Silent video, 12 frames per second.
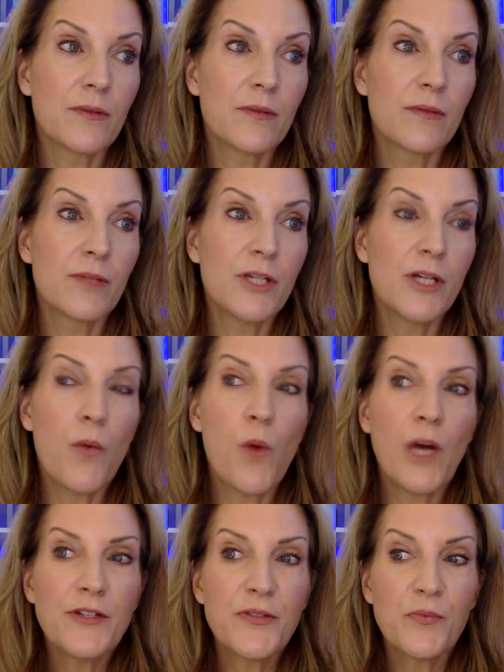
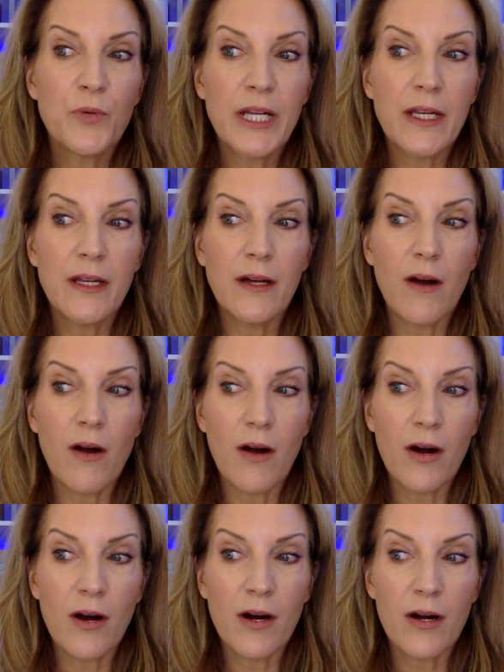once we
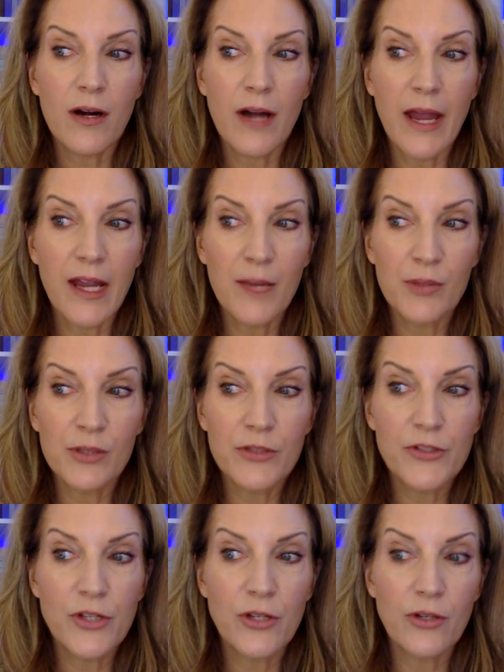are able
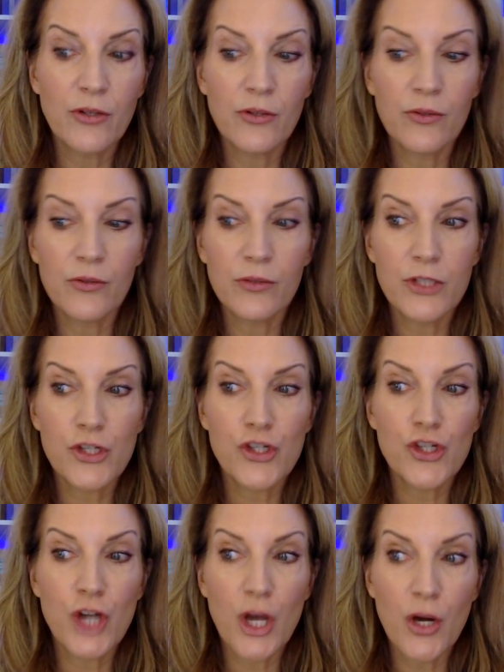to
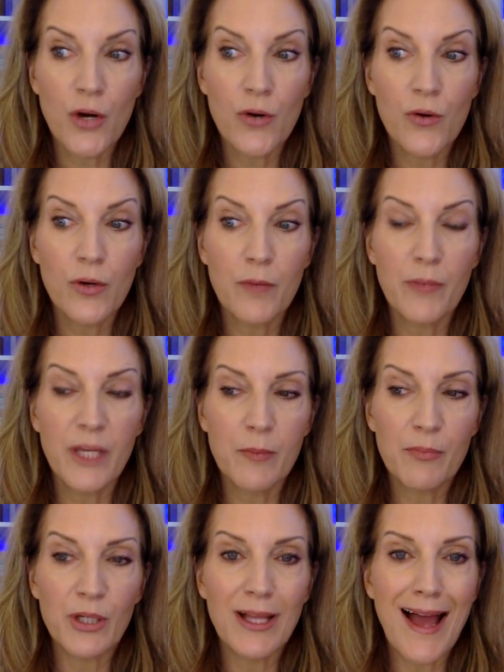show
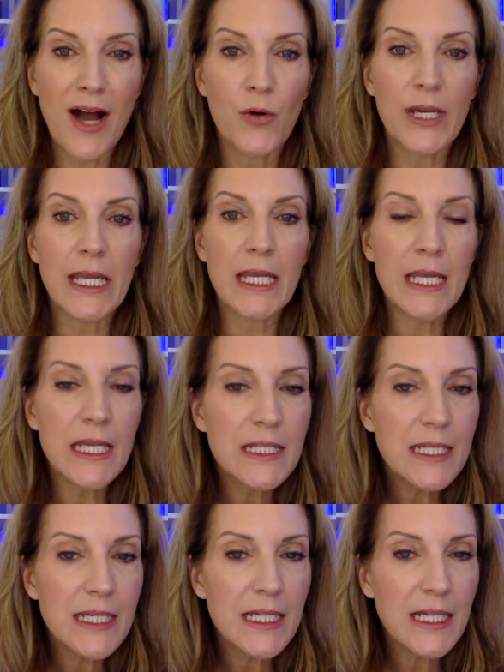people how
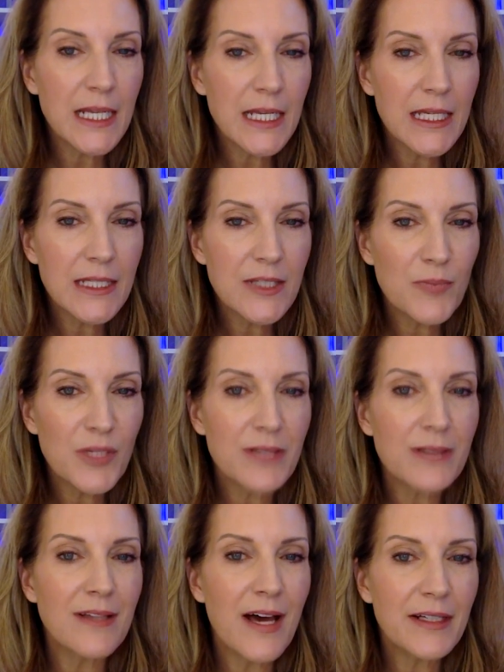easy it is,
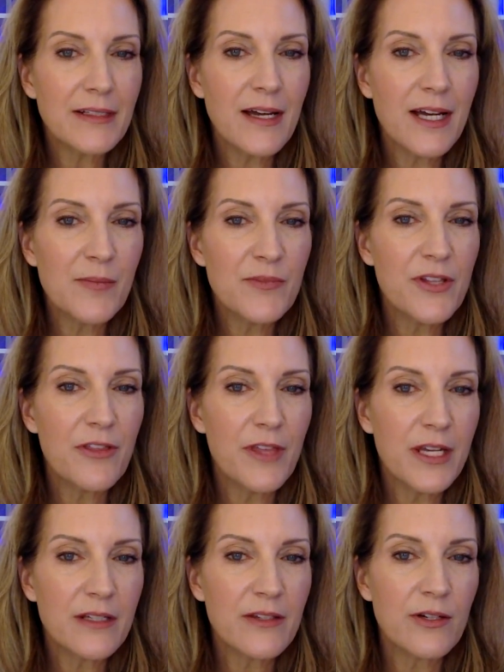because a lot of times the
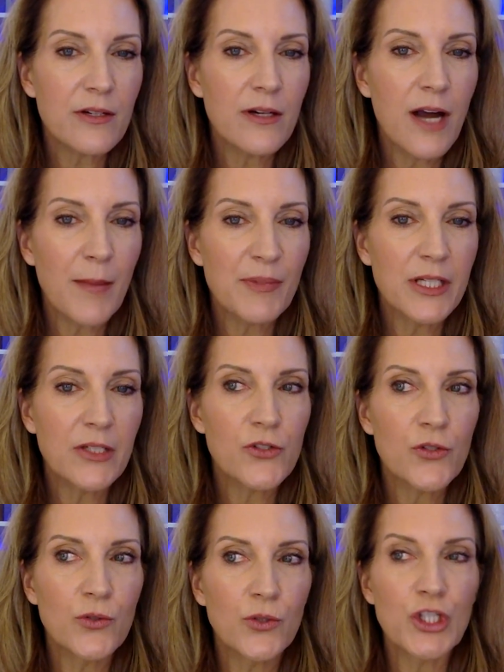things that are happening in
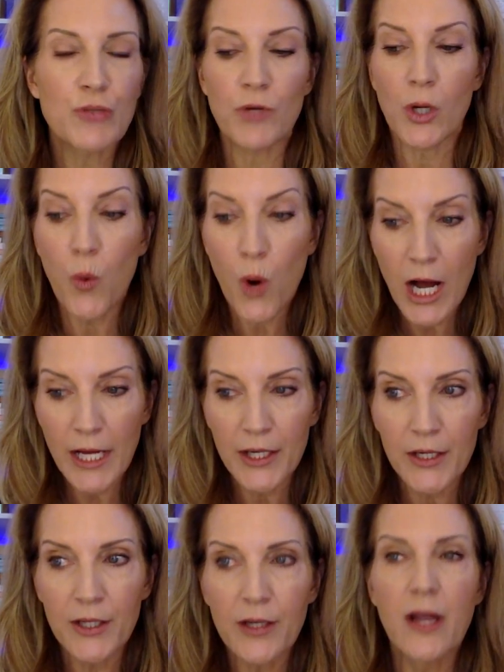schools
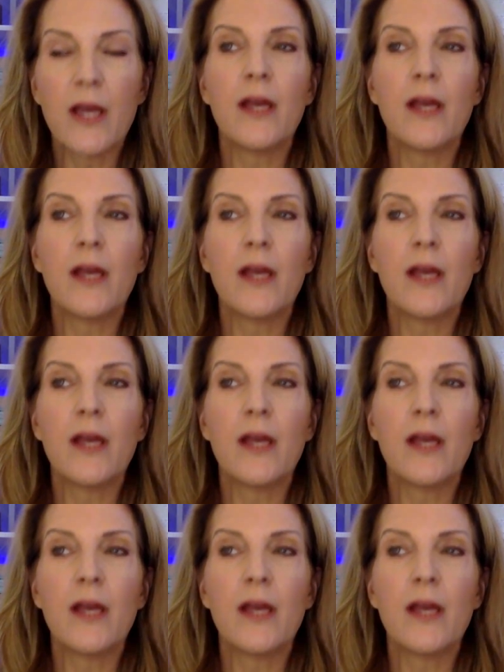require